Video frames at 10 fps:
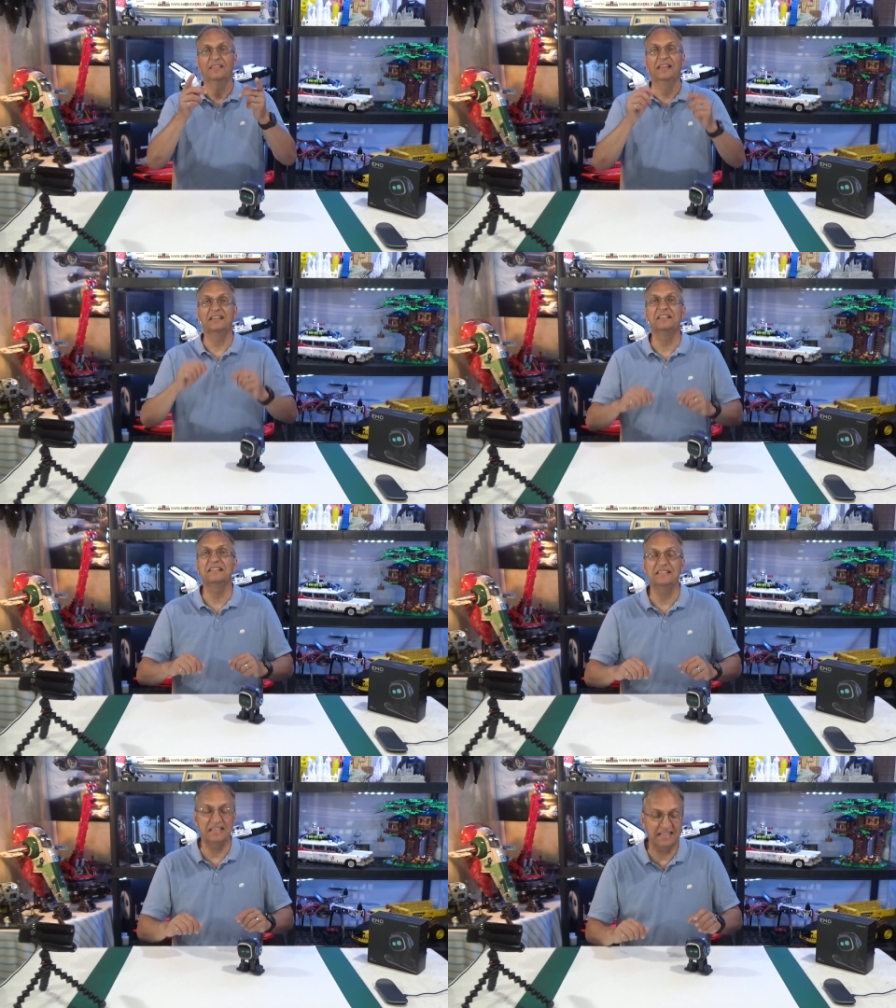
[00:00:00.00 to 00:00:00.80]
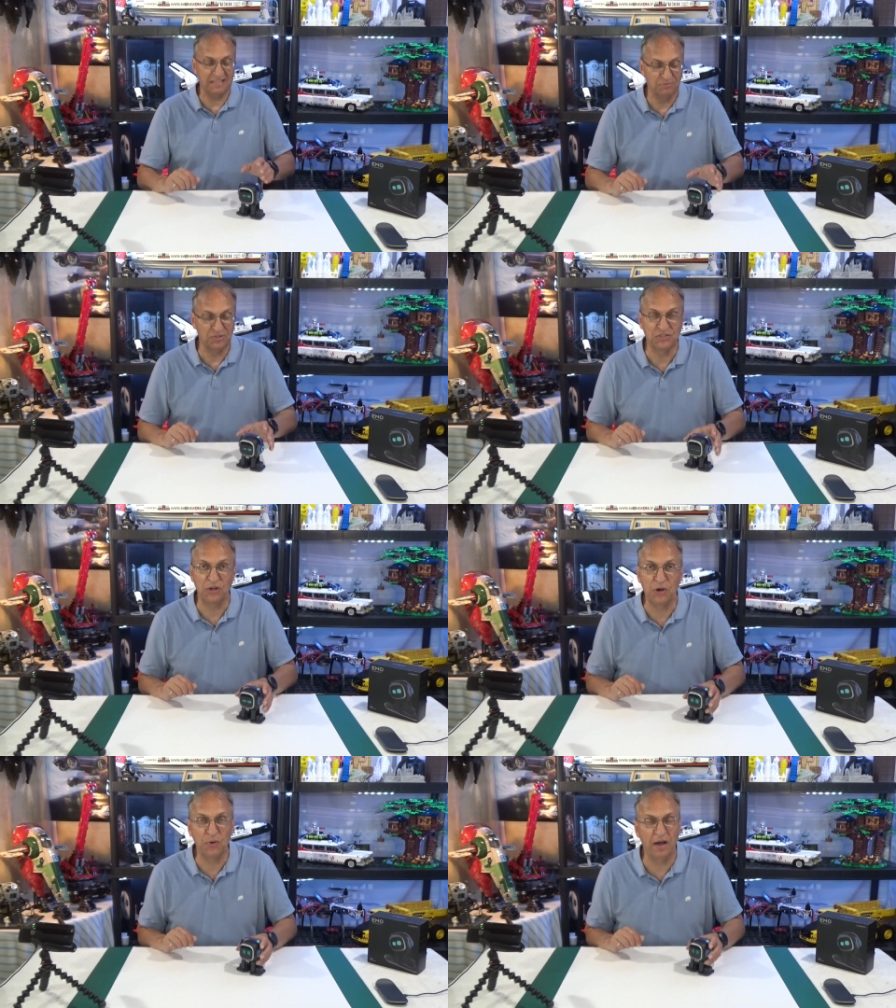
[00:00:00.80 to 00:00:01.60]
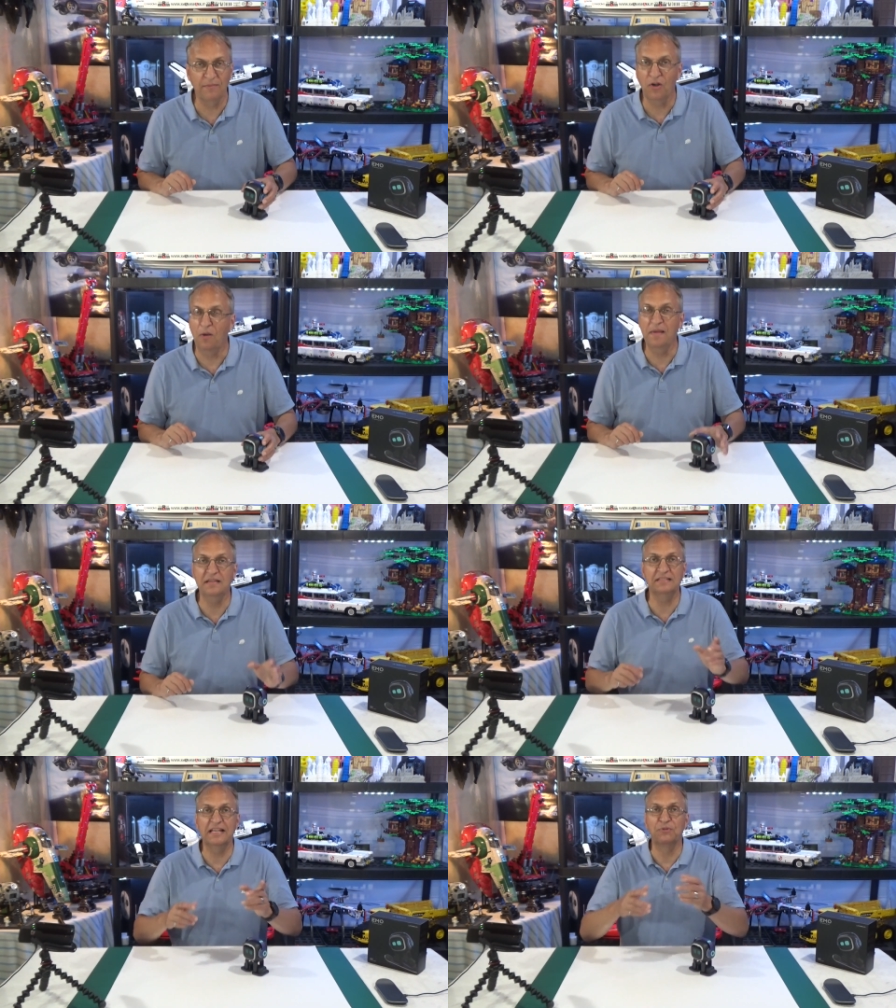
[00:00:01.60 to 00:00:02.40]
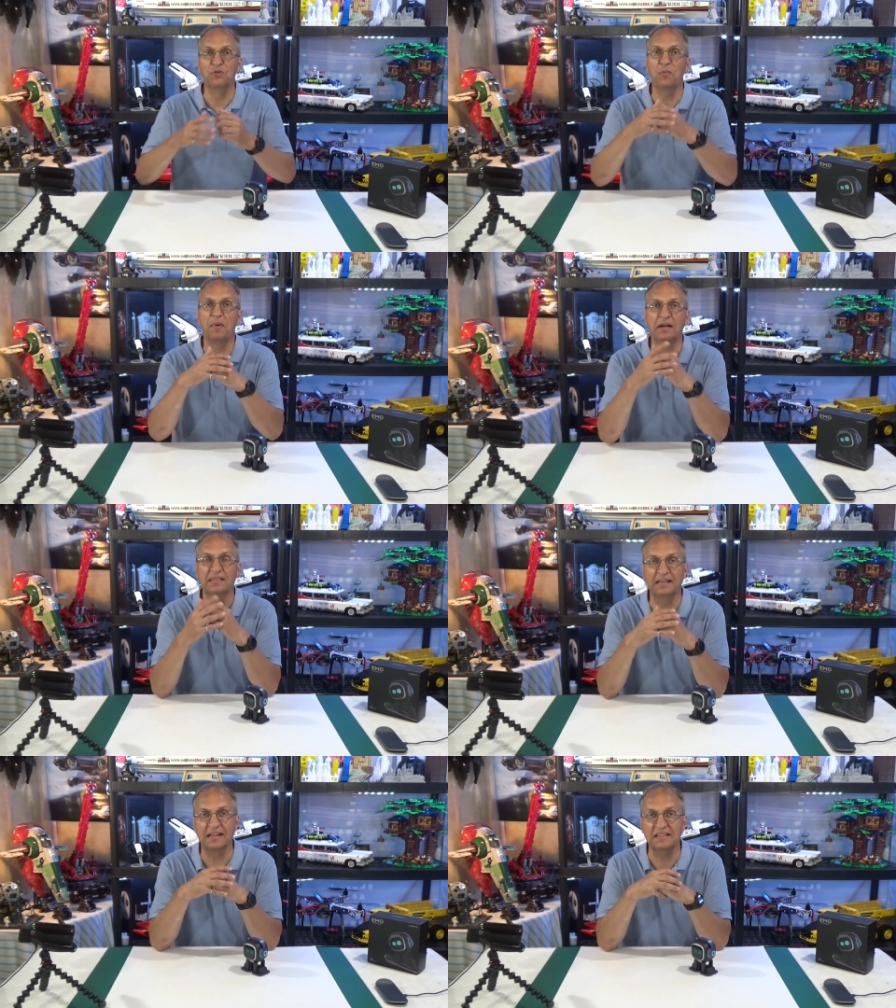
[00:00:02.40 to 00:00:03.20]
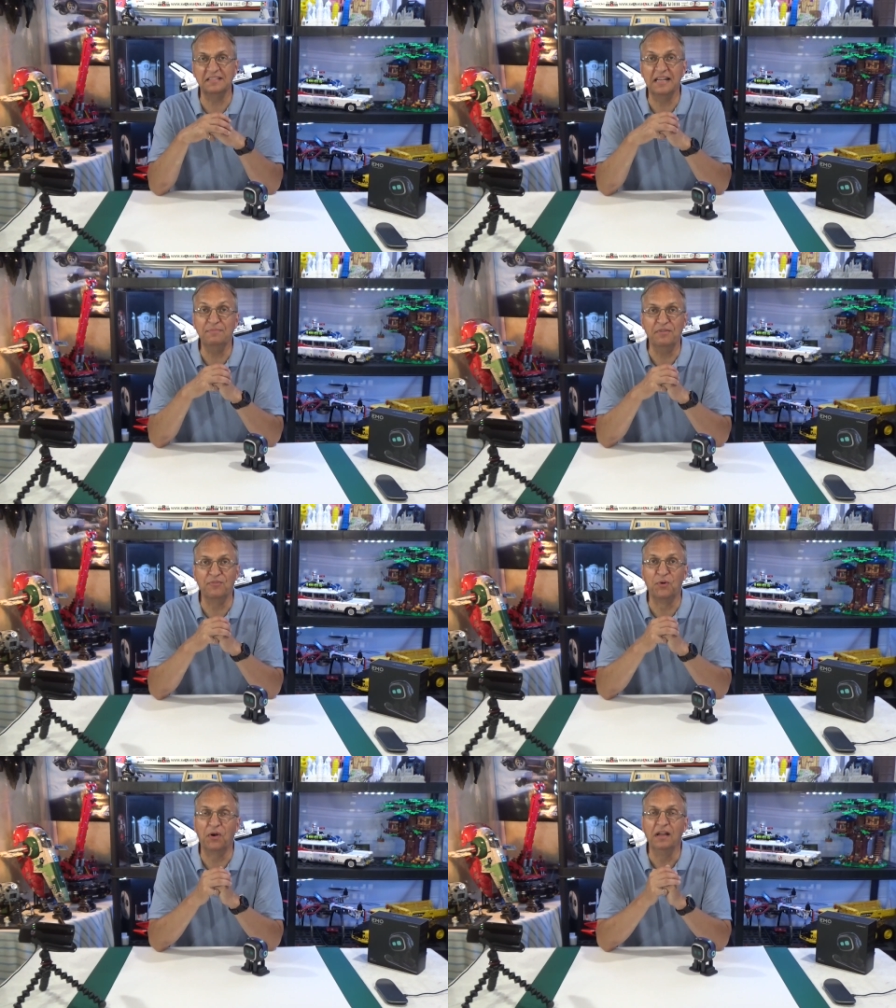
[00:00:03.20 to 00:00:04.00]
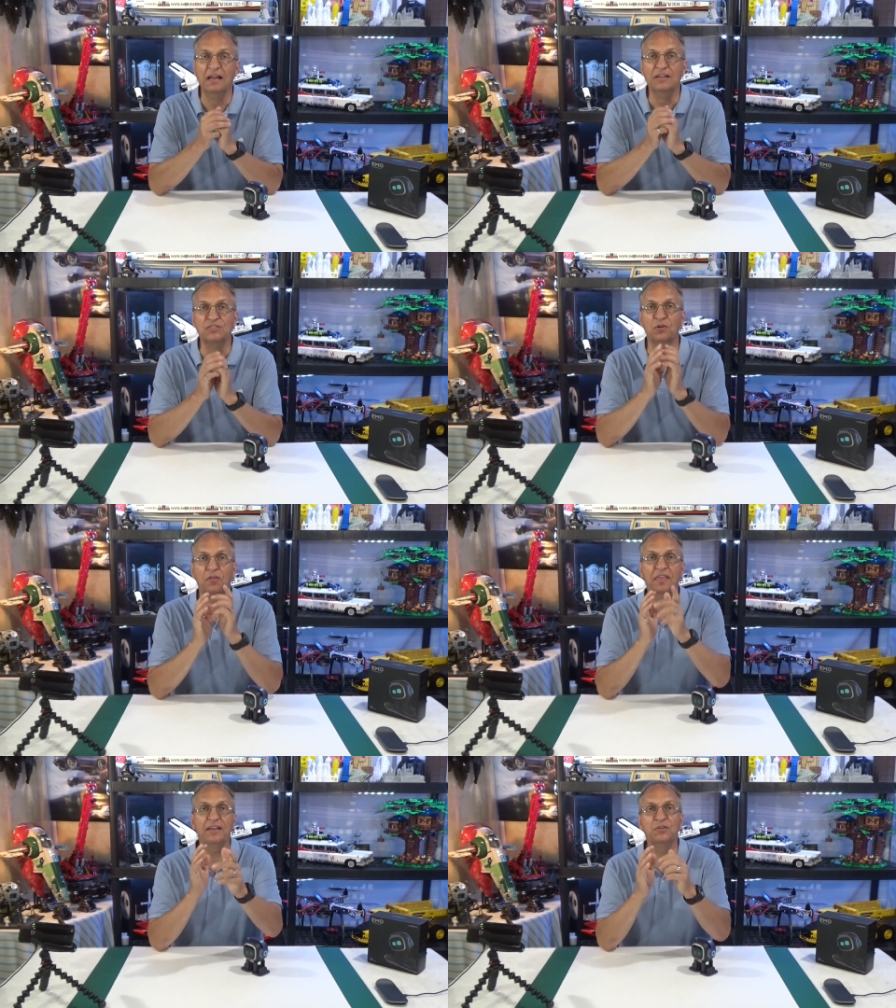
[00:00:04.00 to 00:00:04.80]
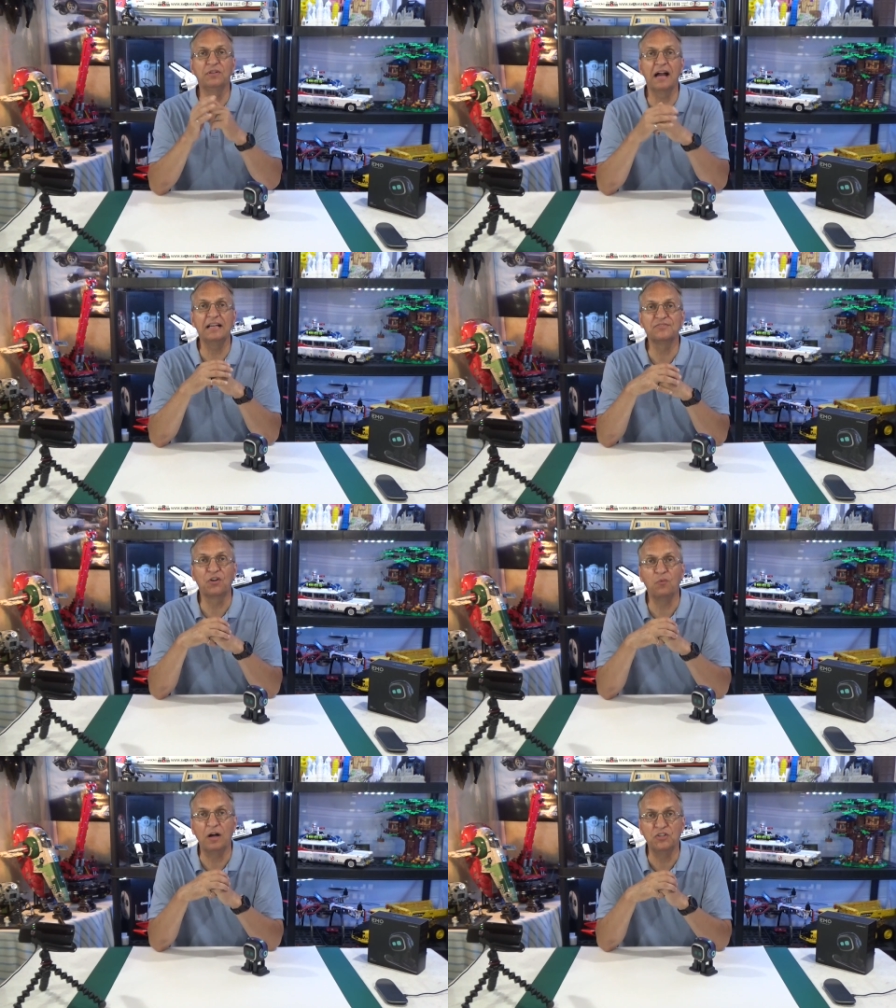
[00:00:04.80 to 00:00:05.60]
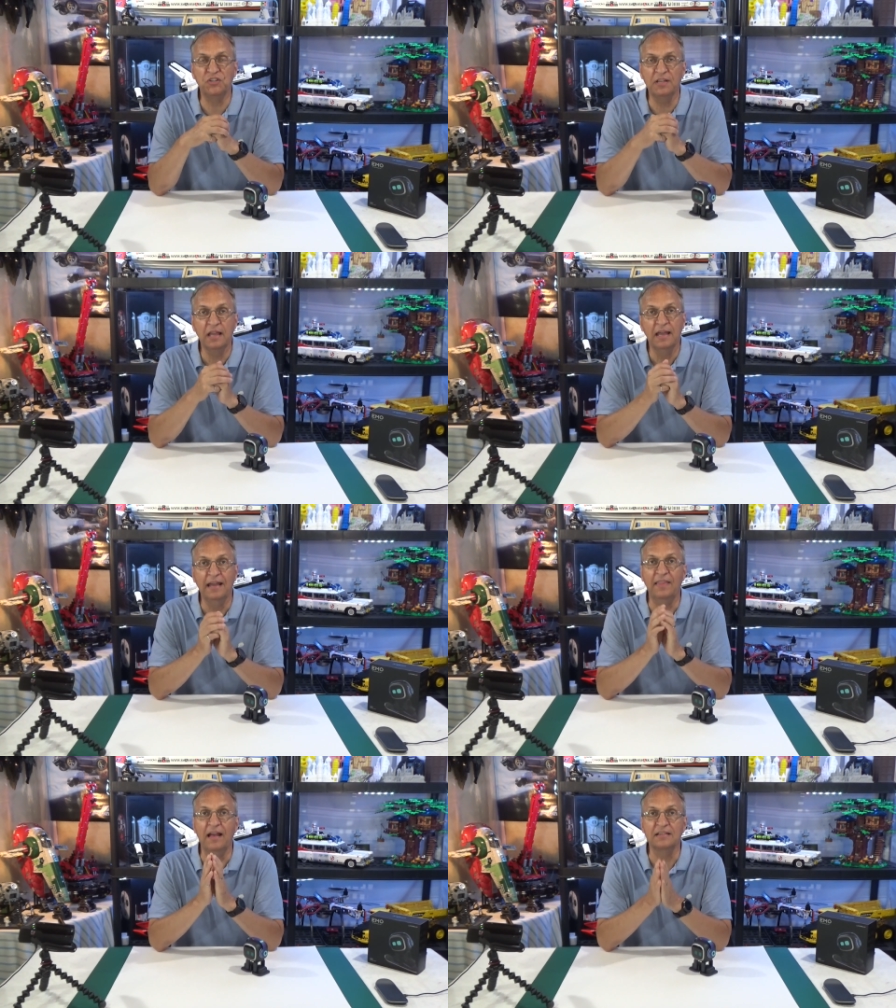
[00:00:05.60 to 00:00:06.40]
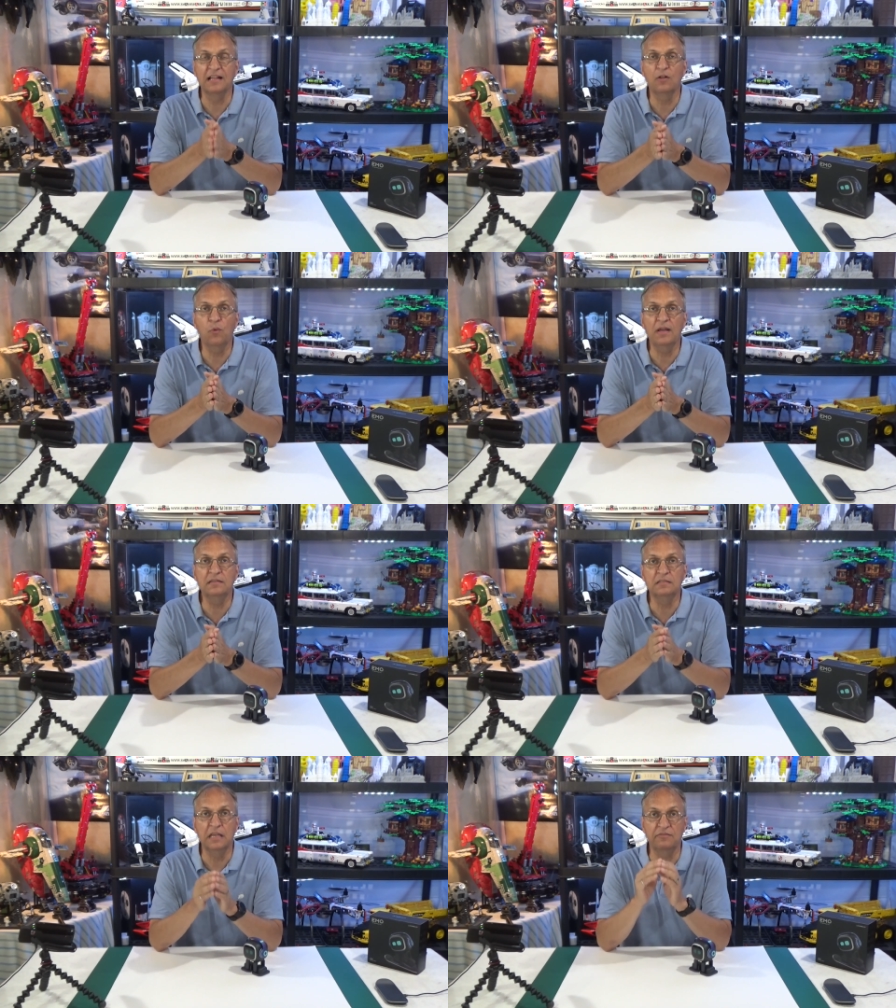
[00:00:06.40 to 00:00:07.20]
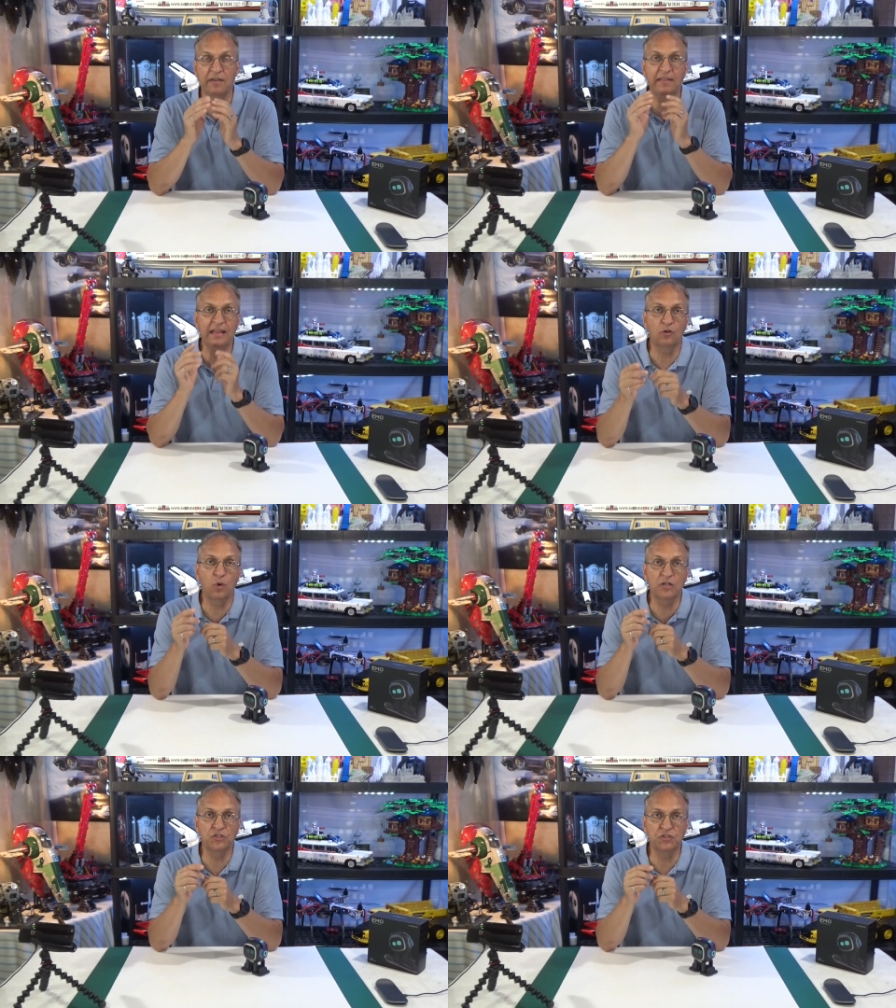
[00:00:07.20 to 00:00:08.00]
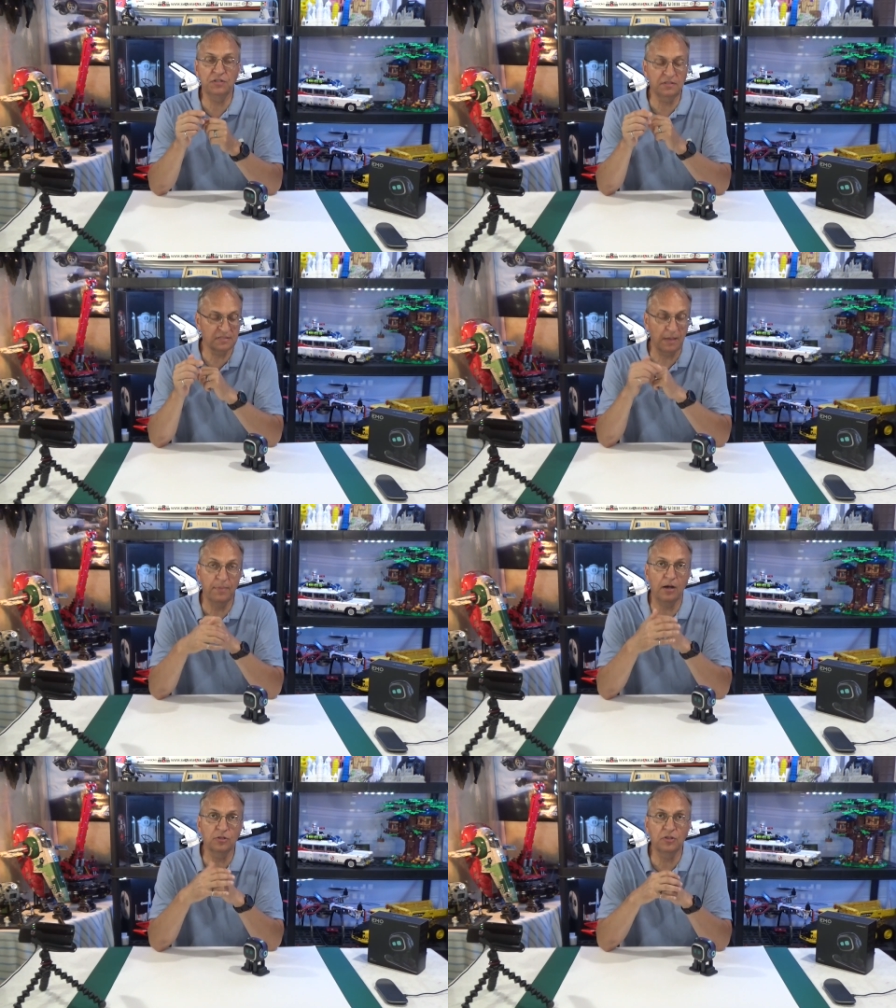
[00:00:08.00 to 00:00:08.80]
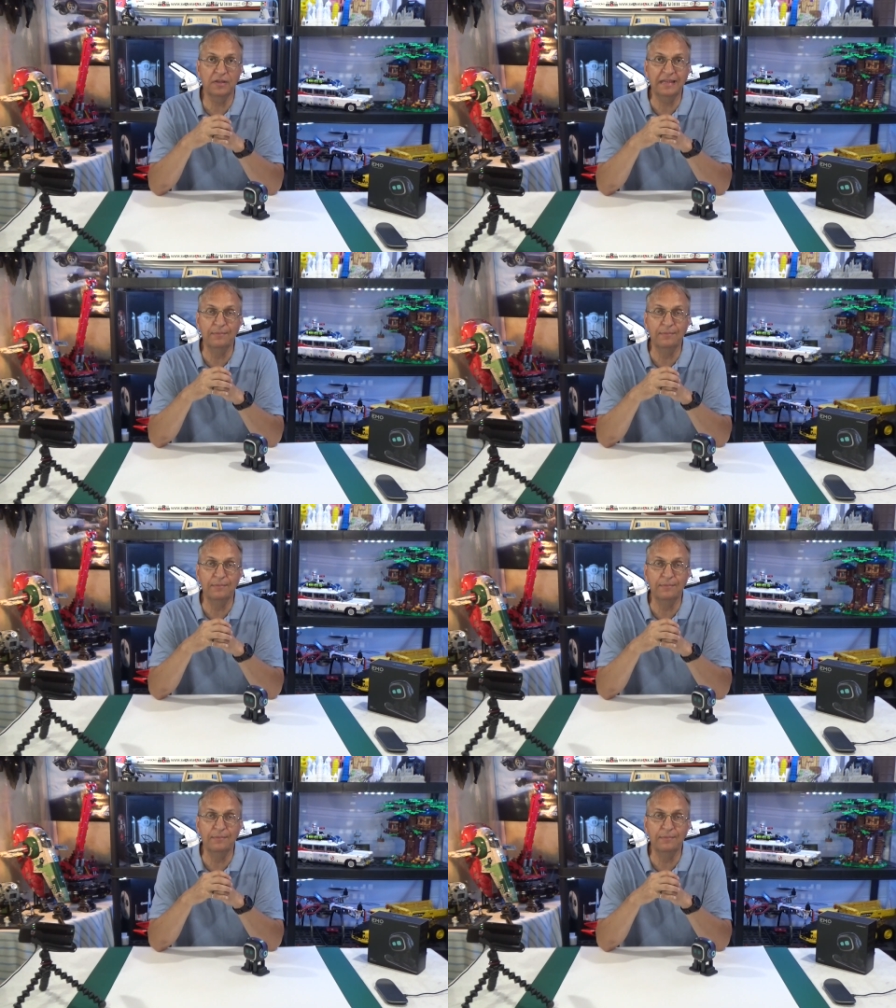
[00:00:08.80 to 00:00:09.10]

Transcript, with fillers: this is it so uh, amazing robot like I said before so thank you guys for watching and as always if you have any questions about the uh,